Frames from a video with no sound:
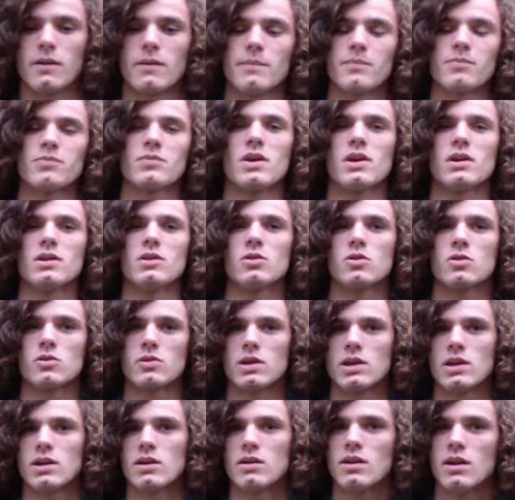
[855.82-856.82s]
that you
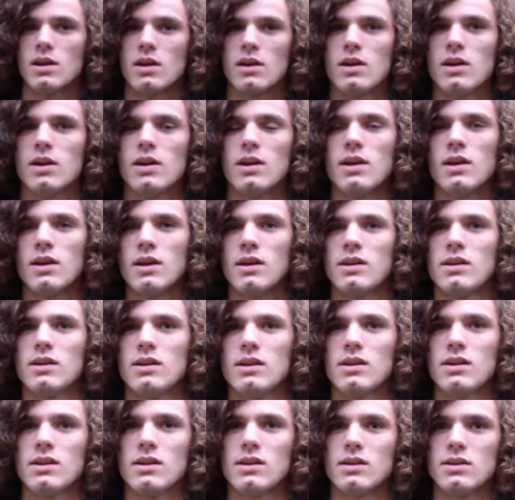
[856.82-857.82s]
create
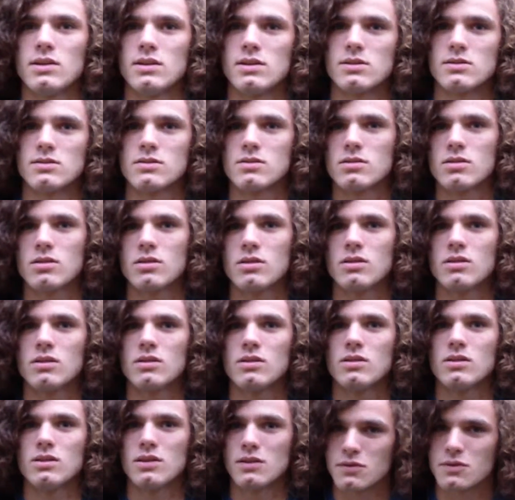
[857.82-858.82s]
is
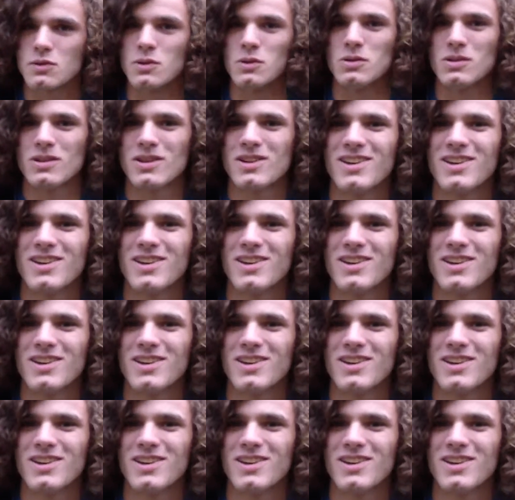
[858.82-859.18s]
difficult.